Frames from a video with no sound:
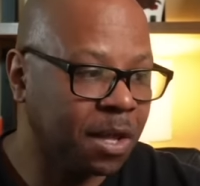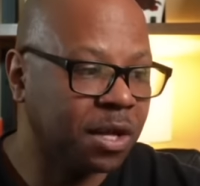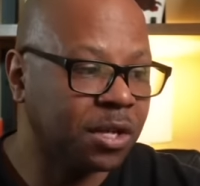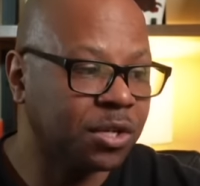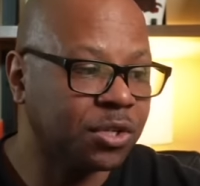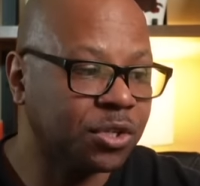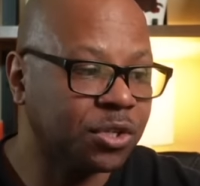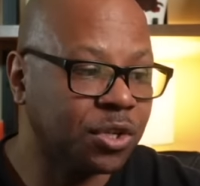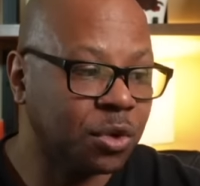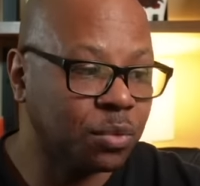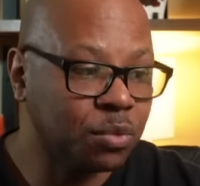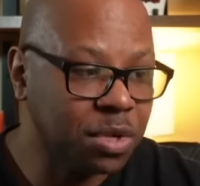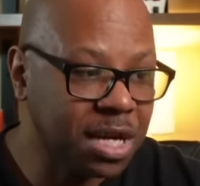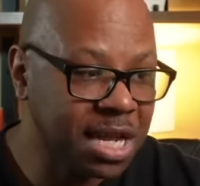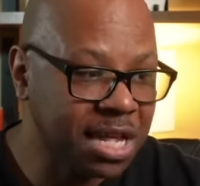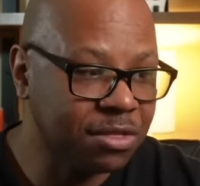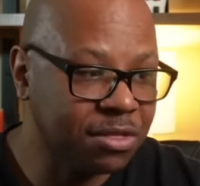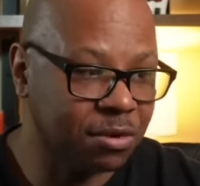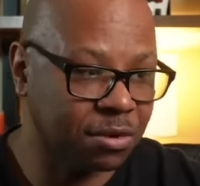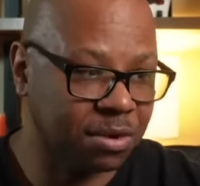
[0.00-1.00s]
So
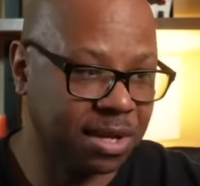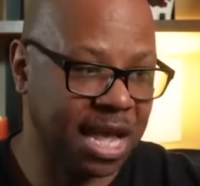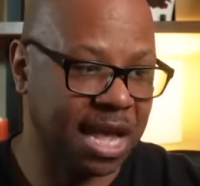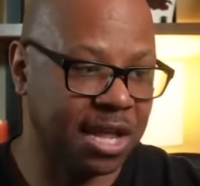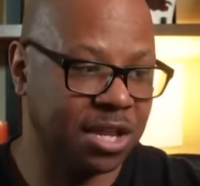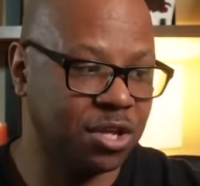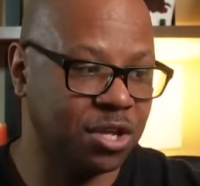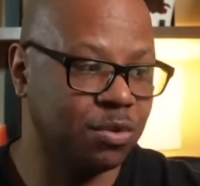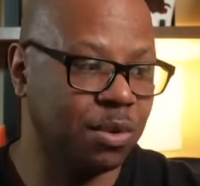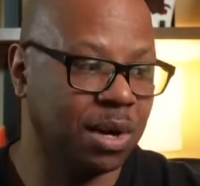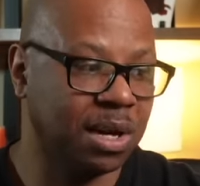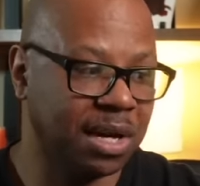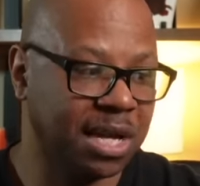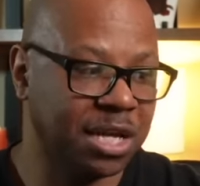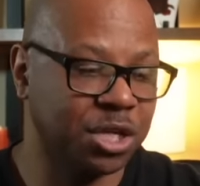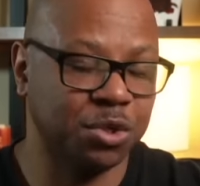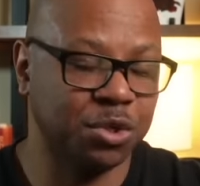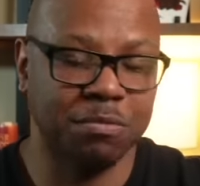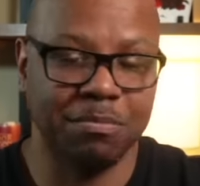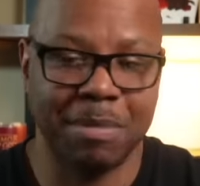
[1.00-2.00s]
neither can you
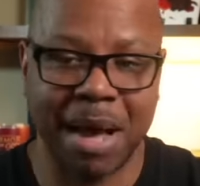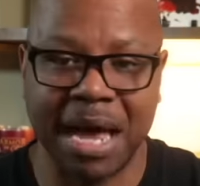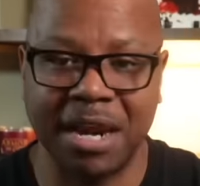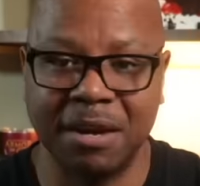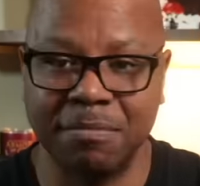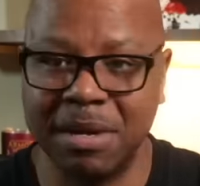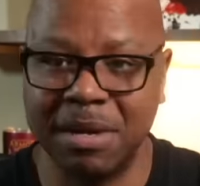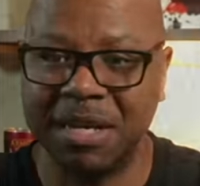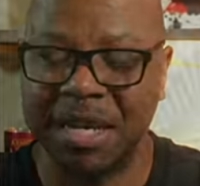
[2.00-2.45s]
unless you abide in me.